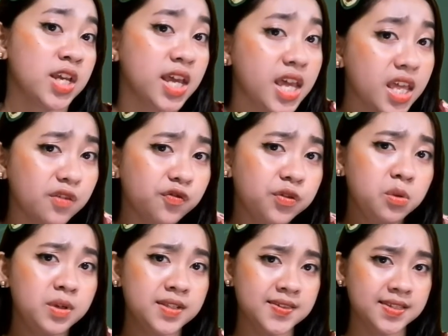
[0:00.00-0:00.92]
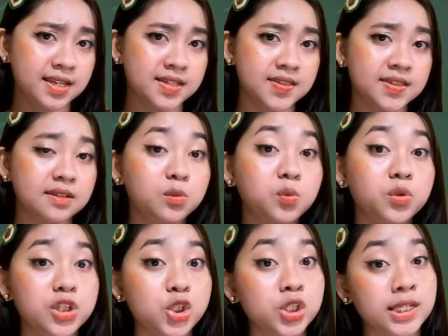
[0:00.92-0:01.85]
influences
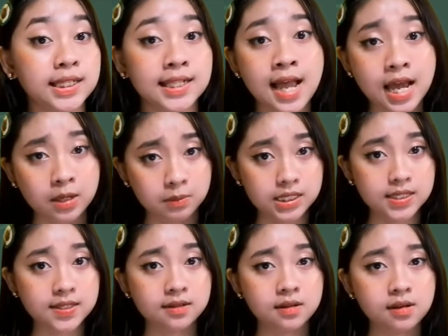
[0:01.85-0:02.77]
regional climate,